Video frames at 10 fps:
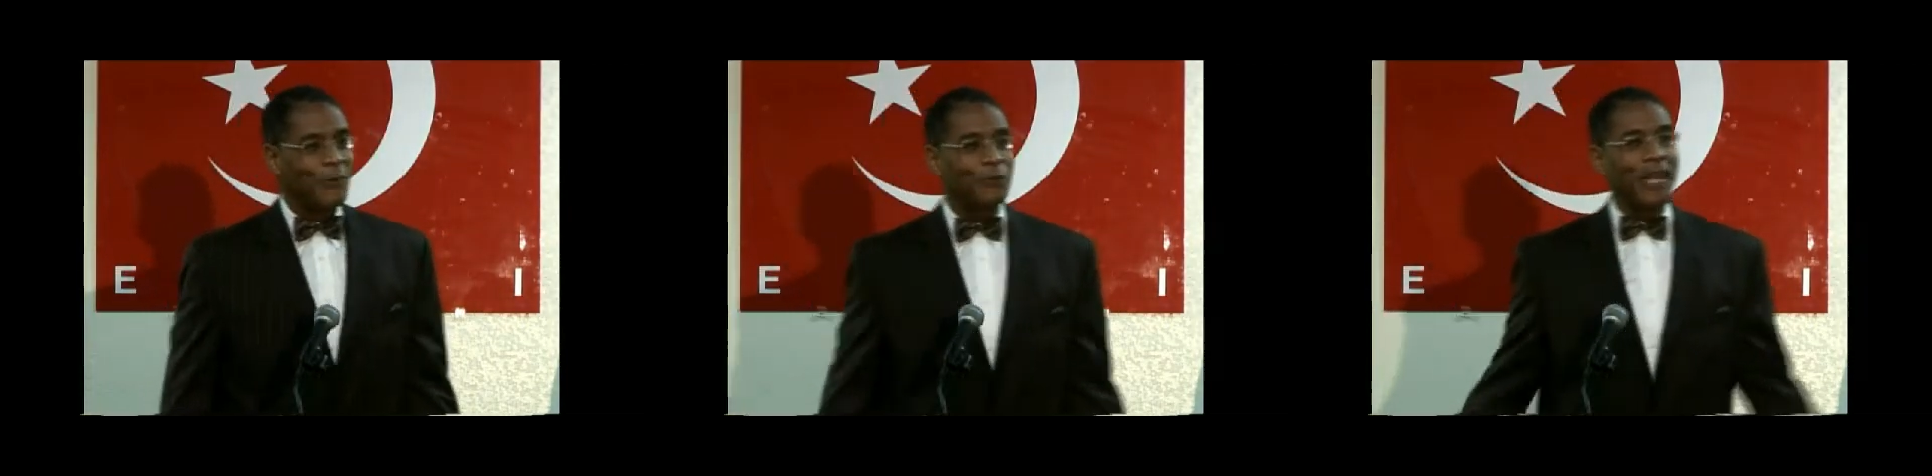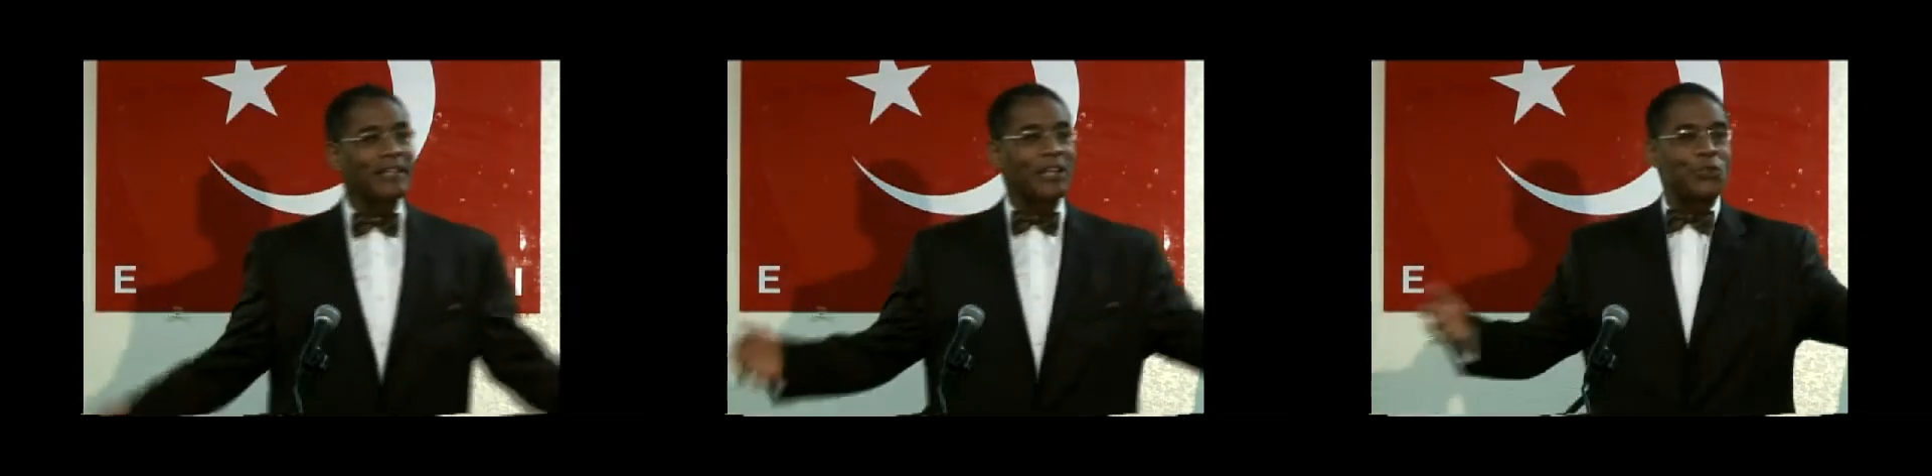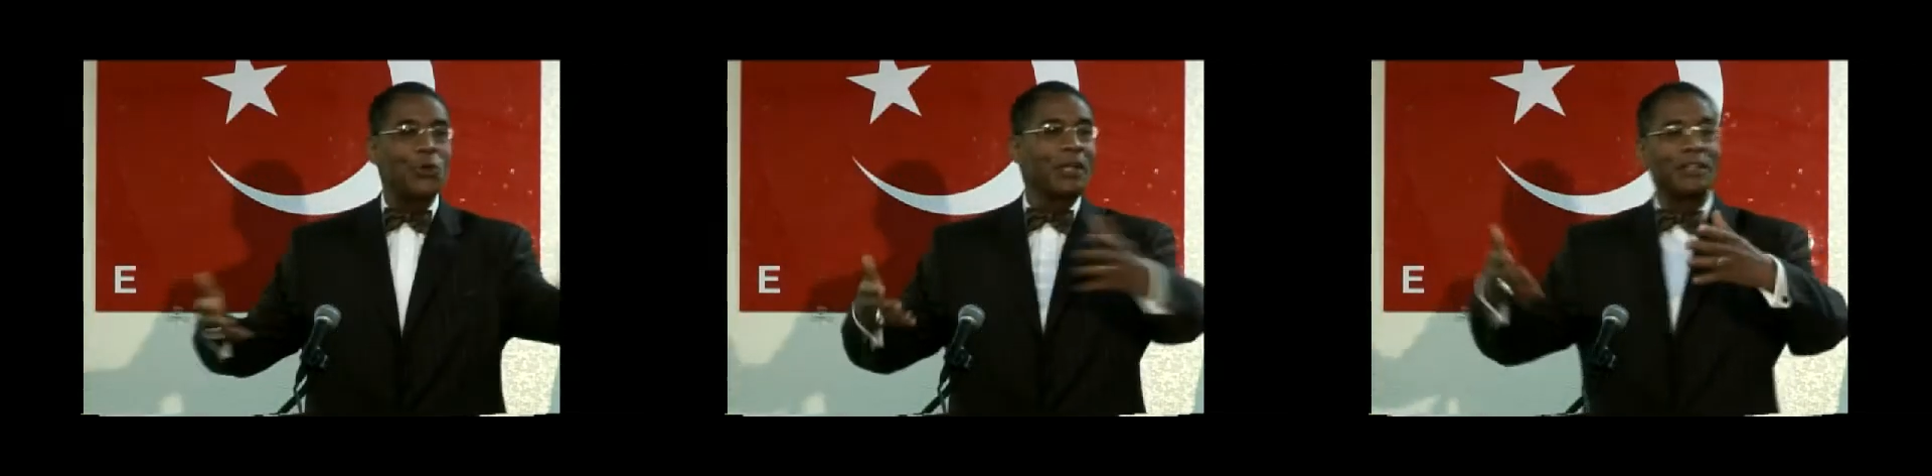You think
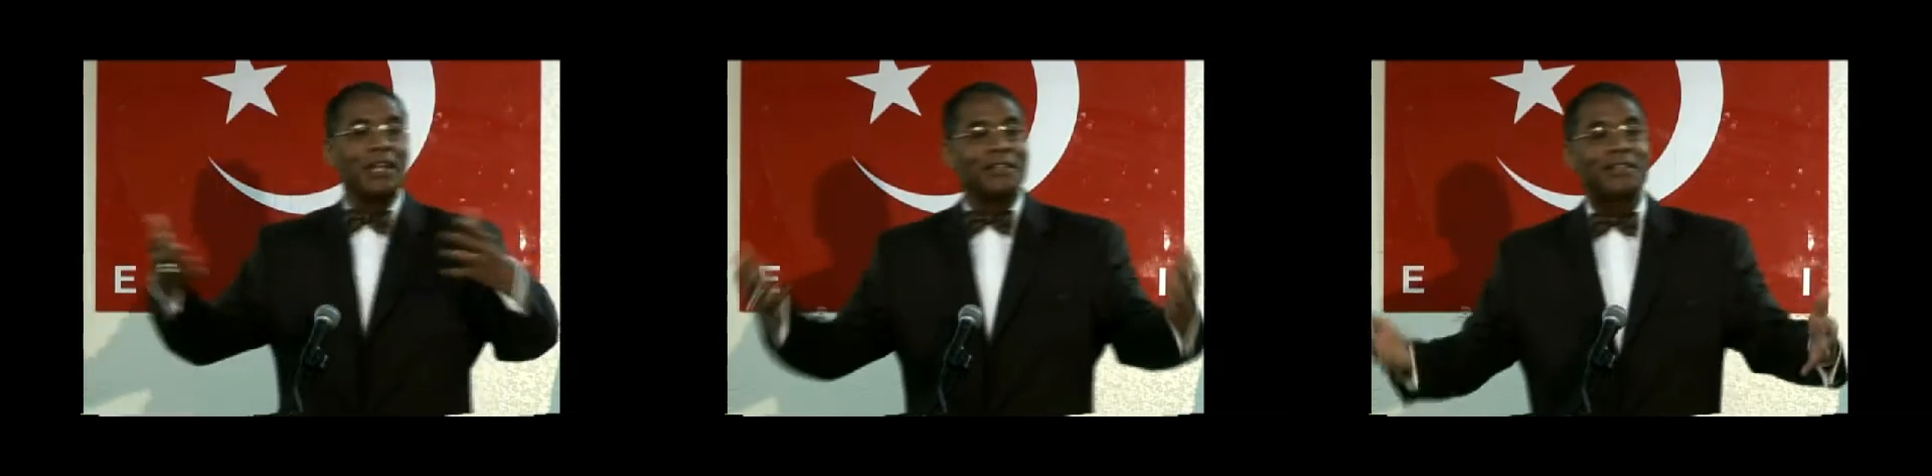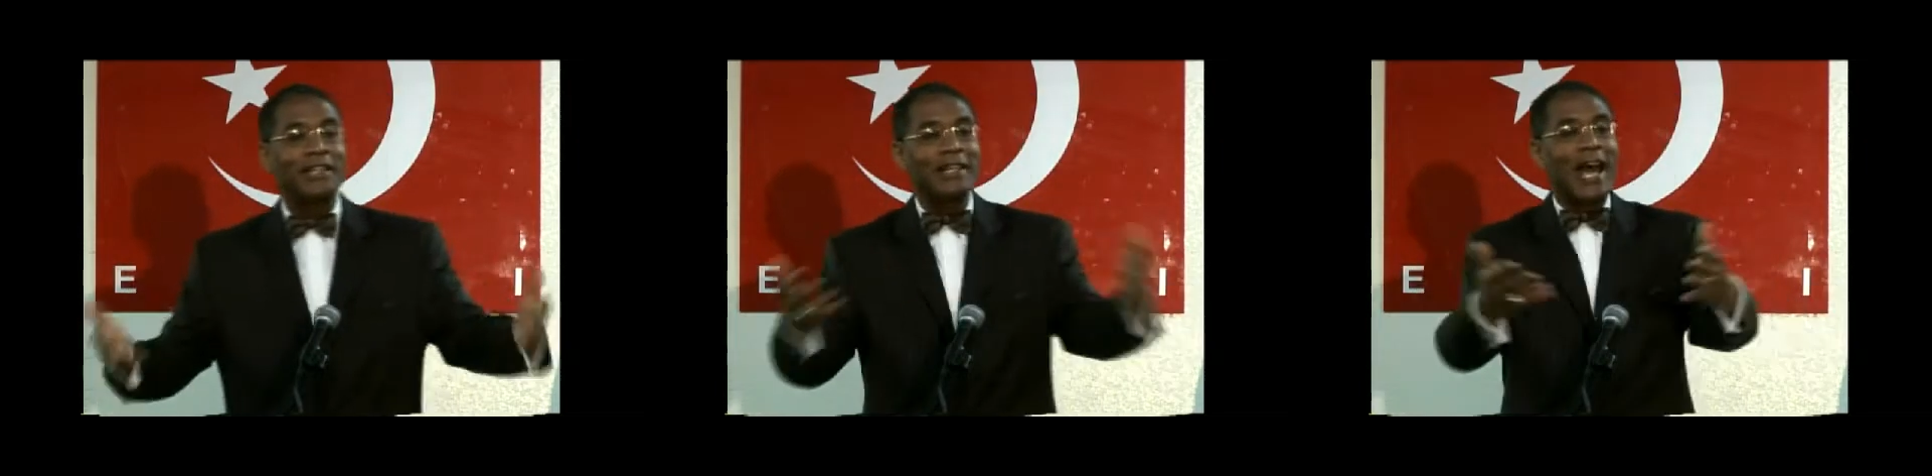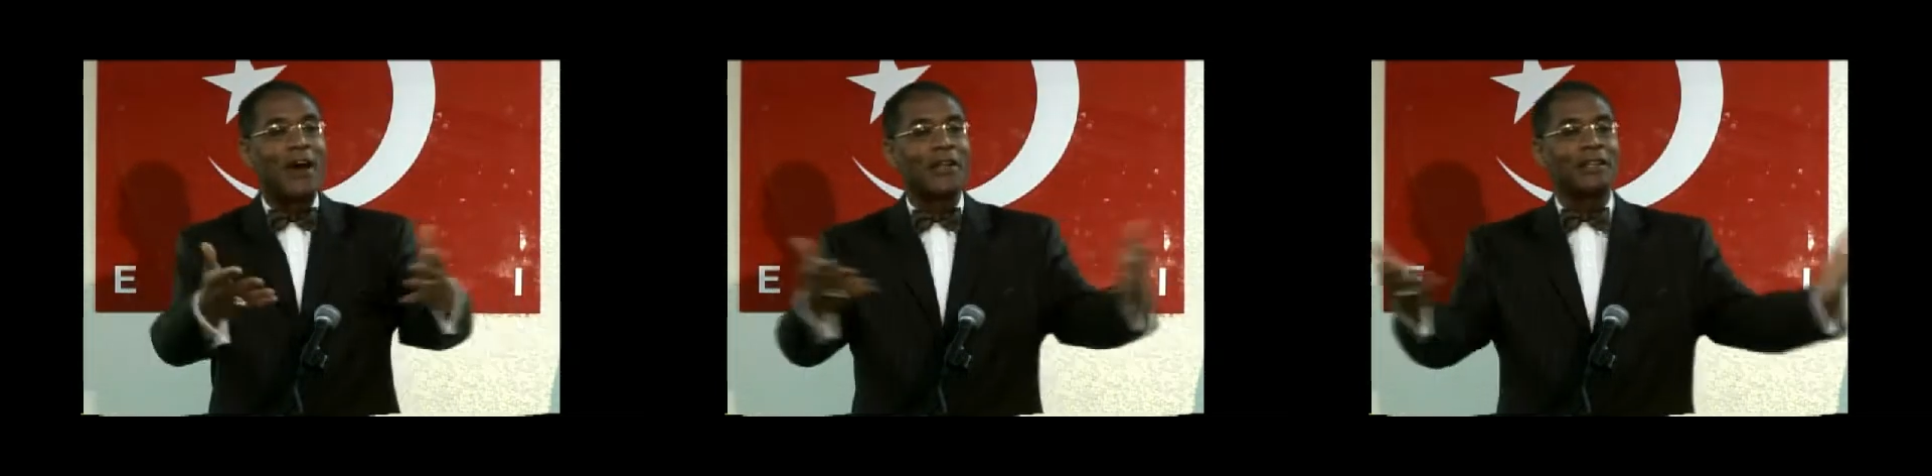that you can sit
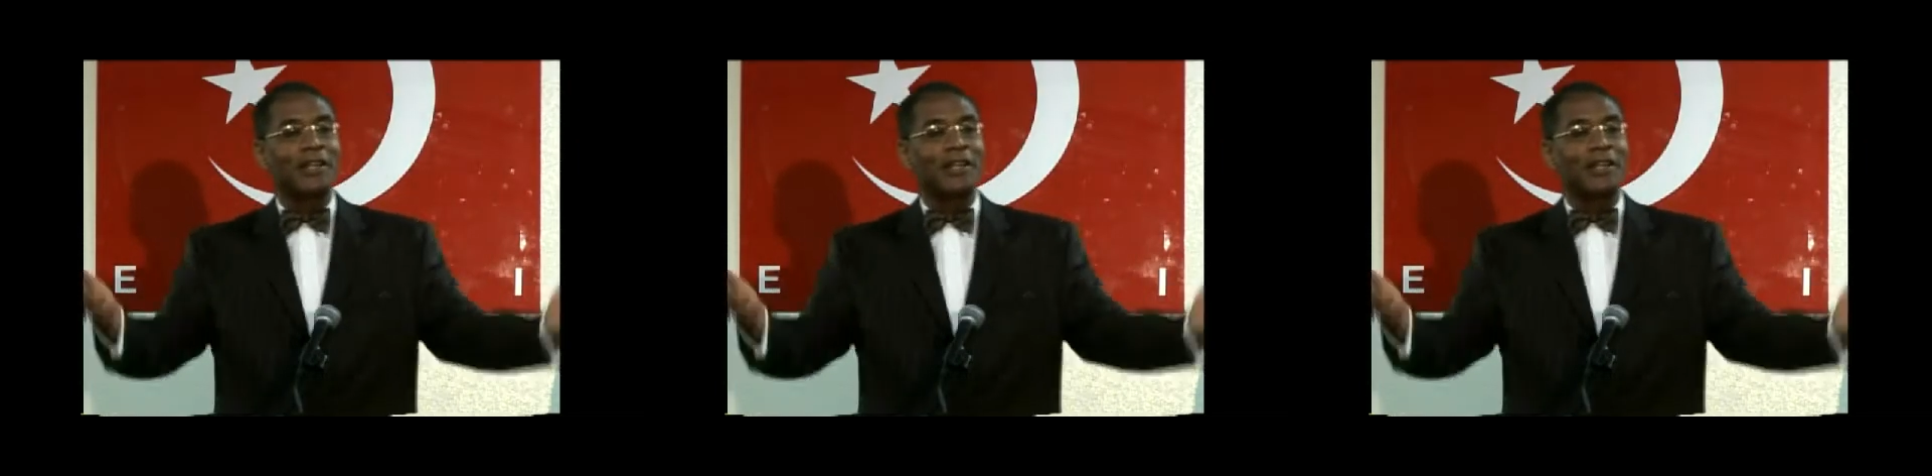down